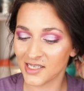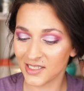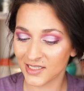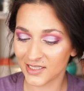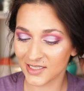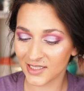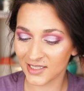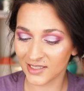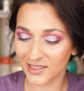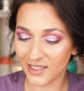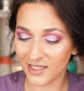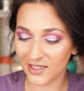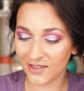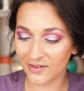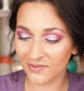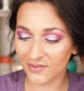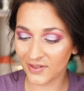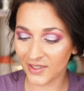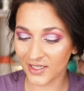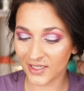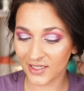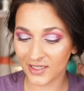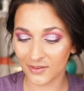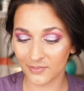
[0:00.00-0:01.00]
It's a lot of
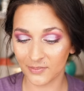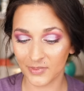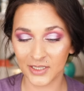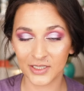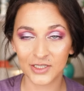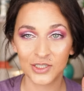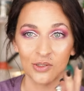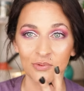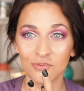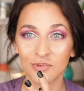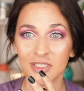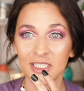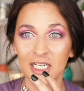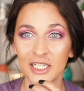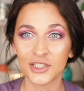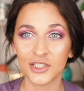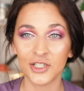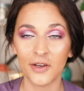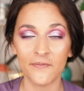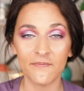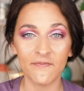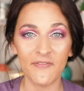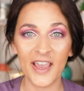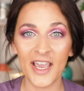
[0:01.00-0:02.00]
like, I'm like, don't touch
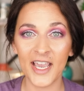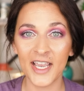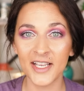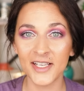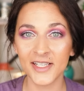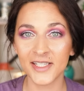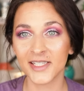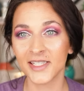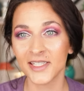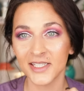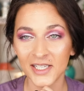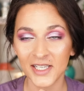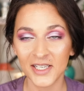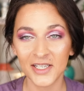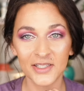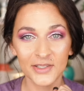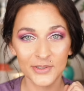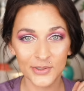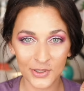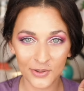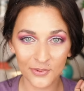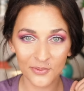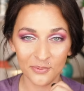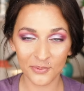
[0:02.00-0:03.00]
your face.
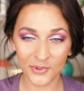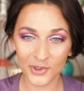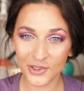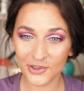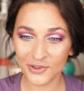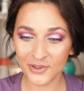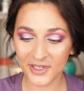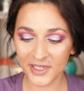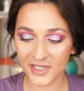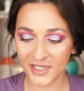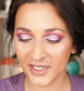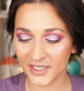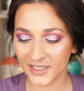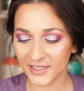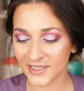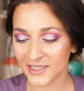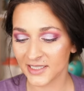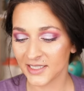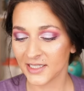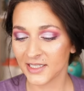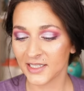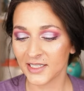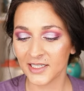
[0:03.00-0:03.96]
Don't ruin it.